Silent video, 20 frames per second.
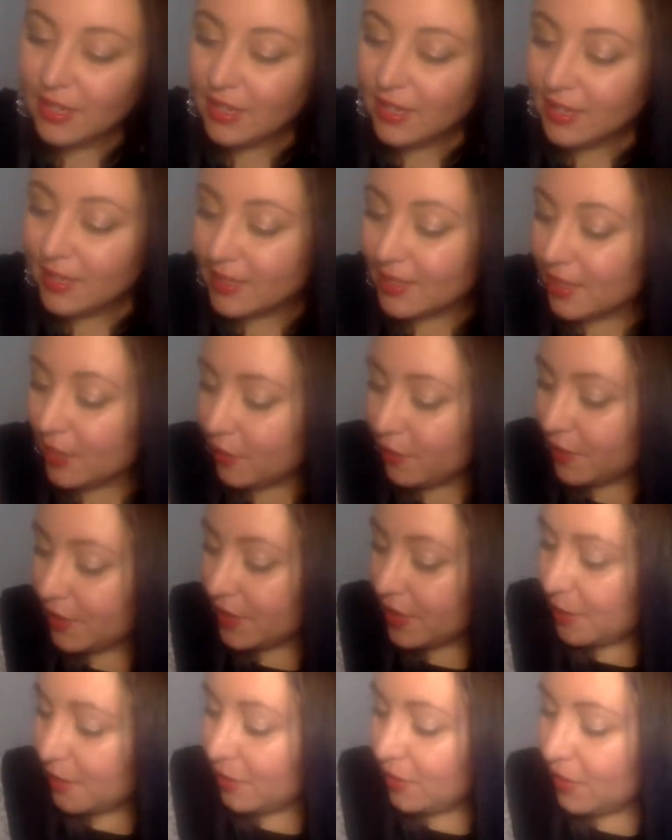So for
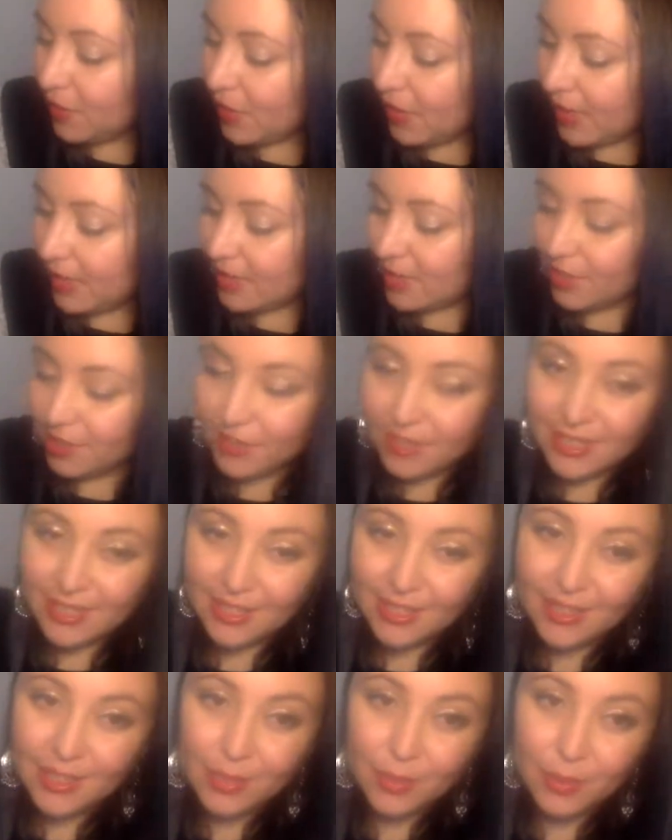some of you guys, you're
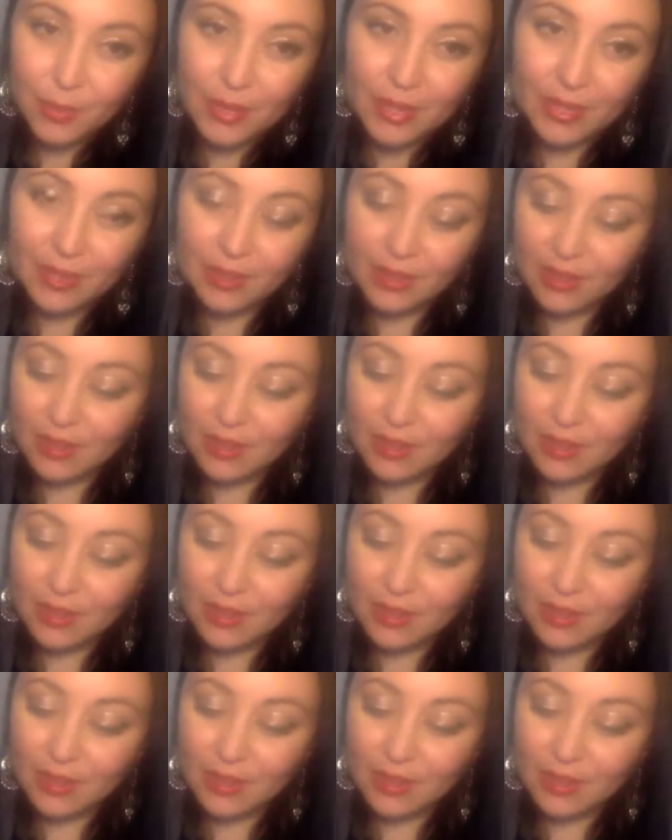dealing with